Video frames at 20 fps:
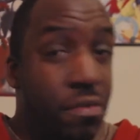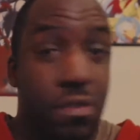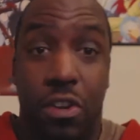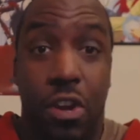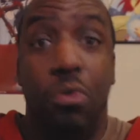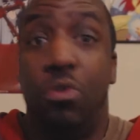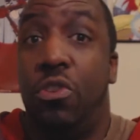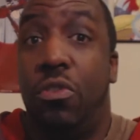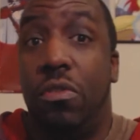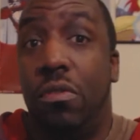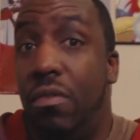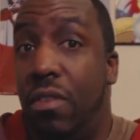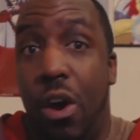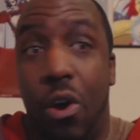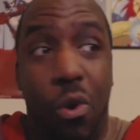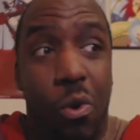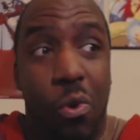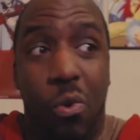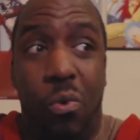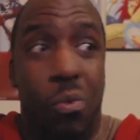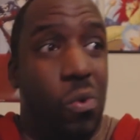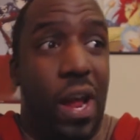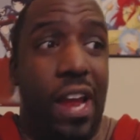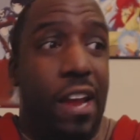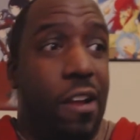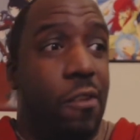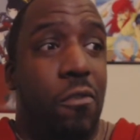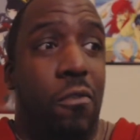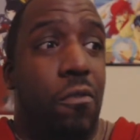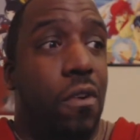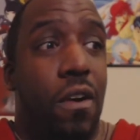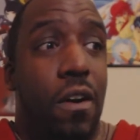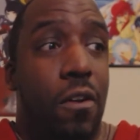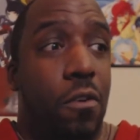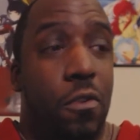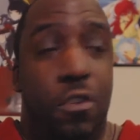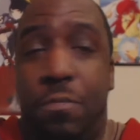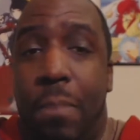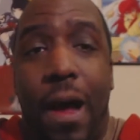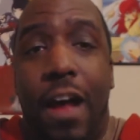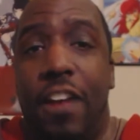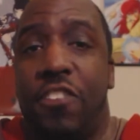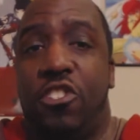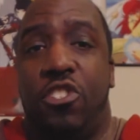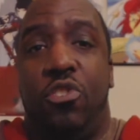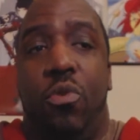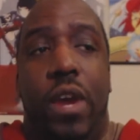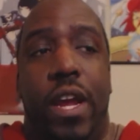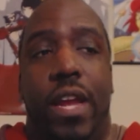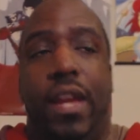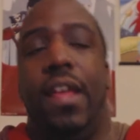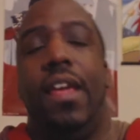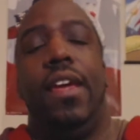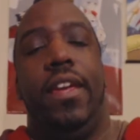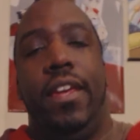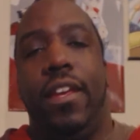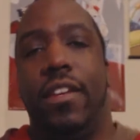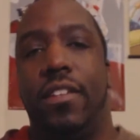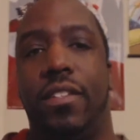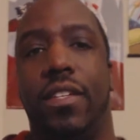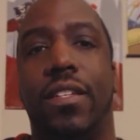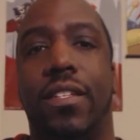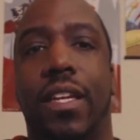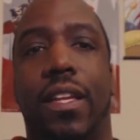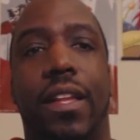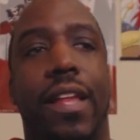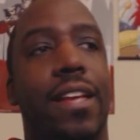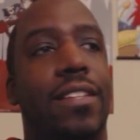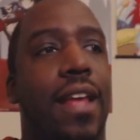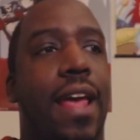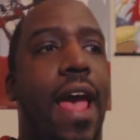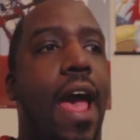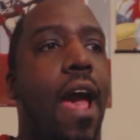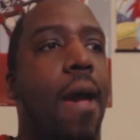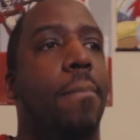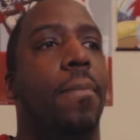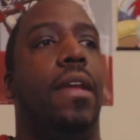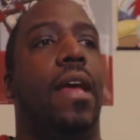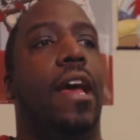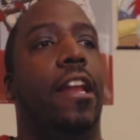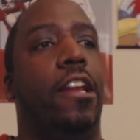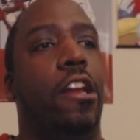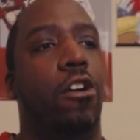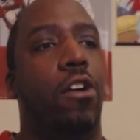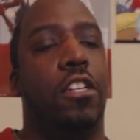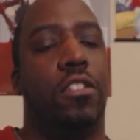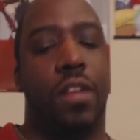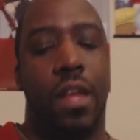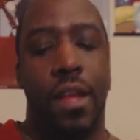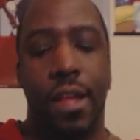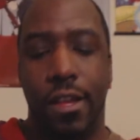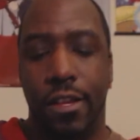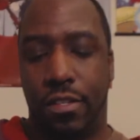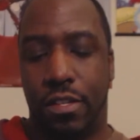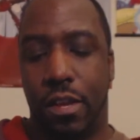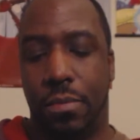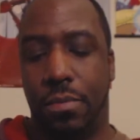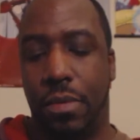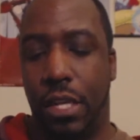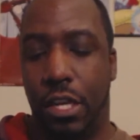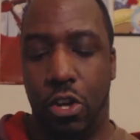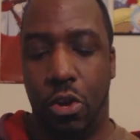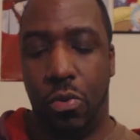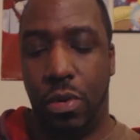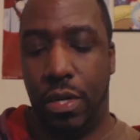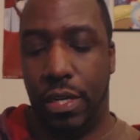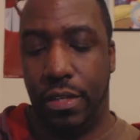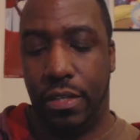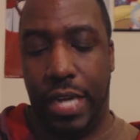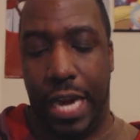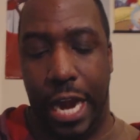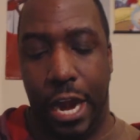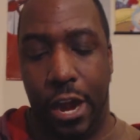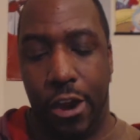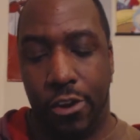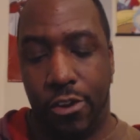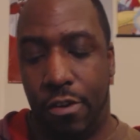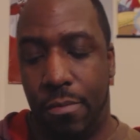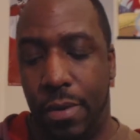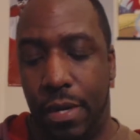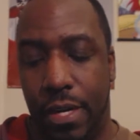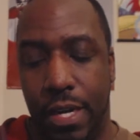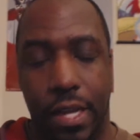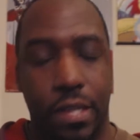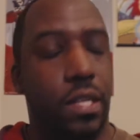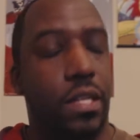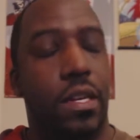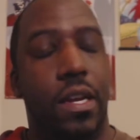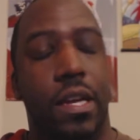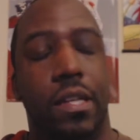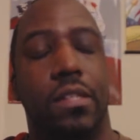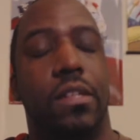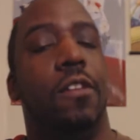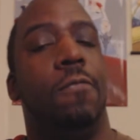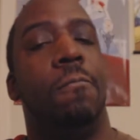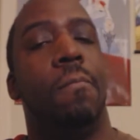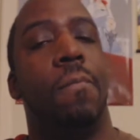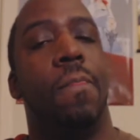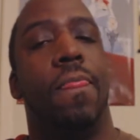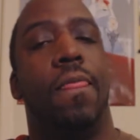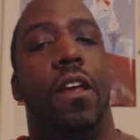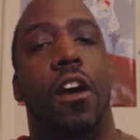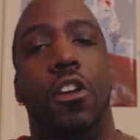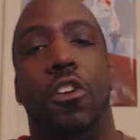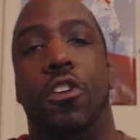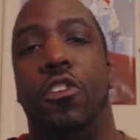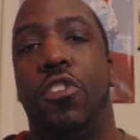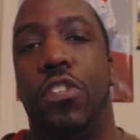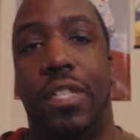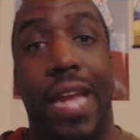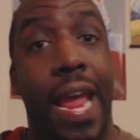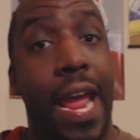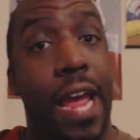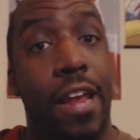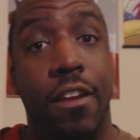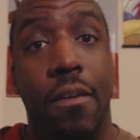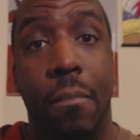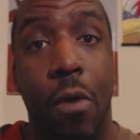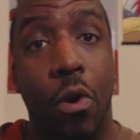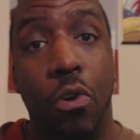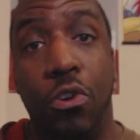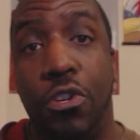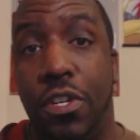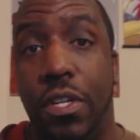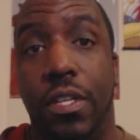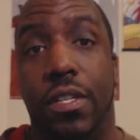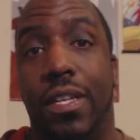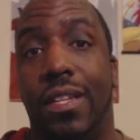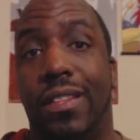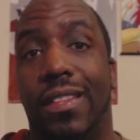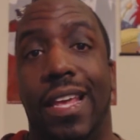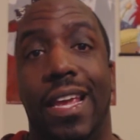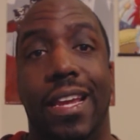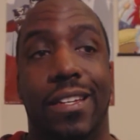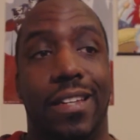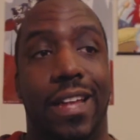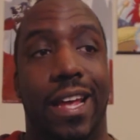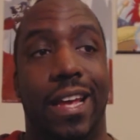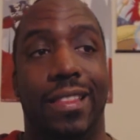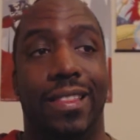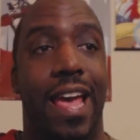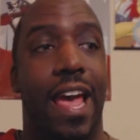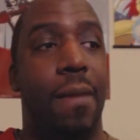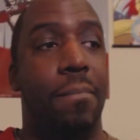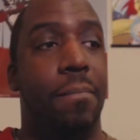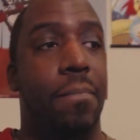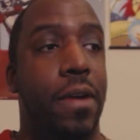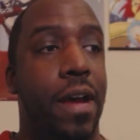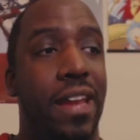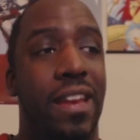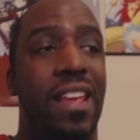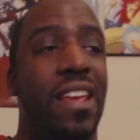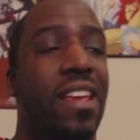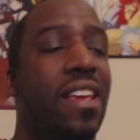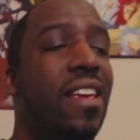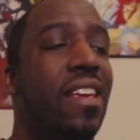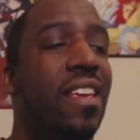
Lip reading: no response to it. He assists and lets it happen. And I know that's something to do with his character because he doesn't understand emotions and things like that. But